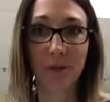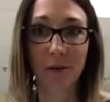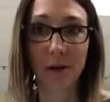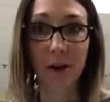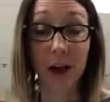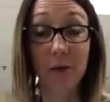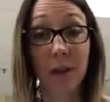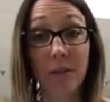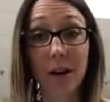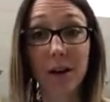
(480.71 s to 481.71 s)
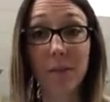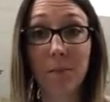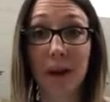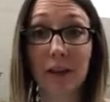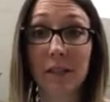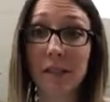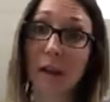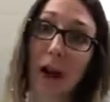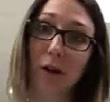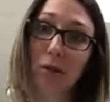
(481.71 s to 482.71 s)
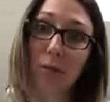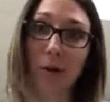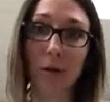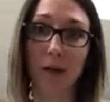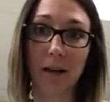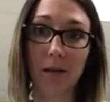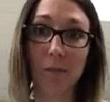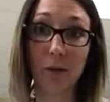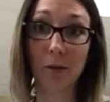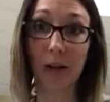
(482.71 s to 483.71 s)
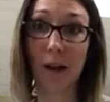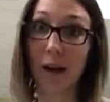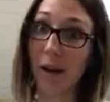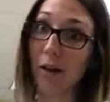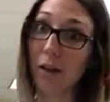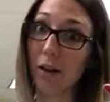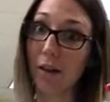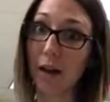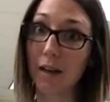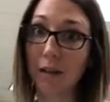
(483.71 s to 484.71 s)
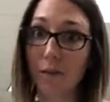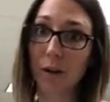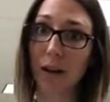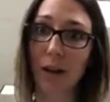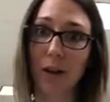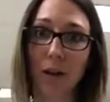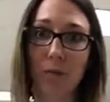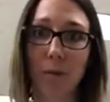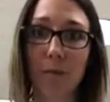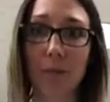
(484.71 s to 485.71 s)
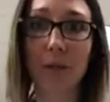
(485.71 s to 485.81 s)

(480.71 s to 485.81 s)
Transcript: differ. And then we're going to compare it to the actual molar mass of butane. And now that you had a day of organic, you know what